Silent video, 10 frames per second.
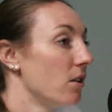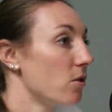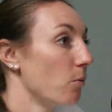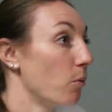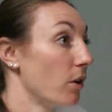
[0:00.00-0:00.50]

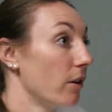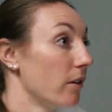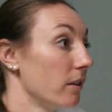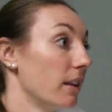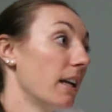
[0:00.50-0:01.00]
So
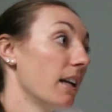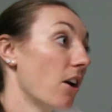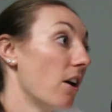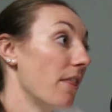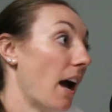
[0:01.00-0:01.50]
we're leaning
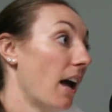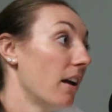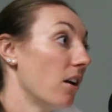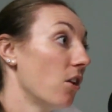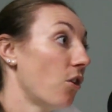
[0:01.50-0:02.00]
on
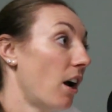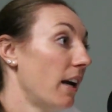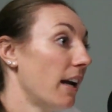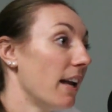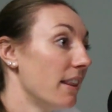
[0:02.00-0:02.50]
that a
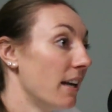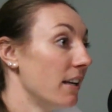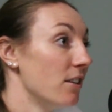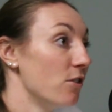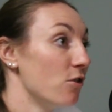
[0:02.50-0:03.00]
lot and
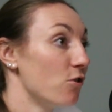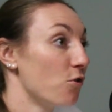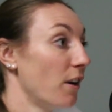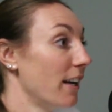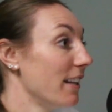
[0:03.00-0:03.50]
then
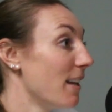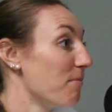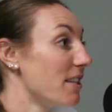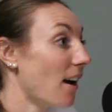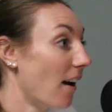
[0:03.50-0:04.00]
training
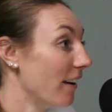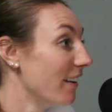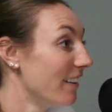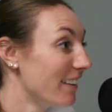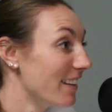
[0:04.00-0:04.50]
them a
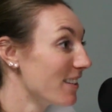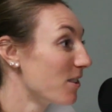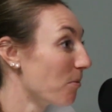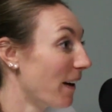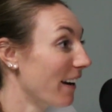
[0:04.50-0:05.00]
ton this
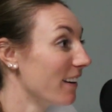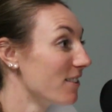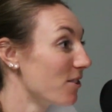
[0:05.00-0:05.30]
spring.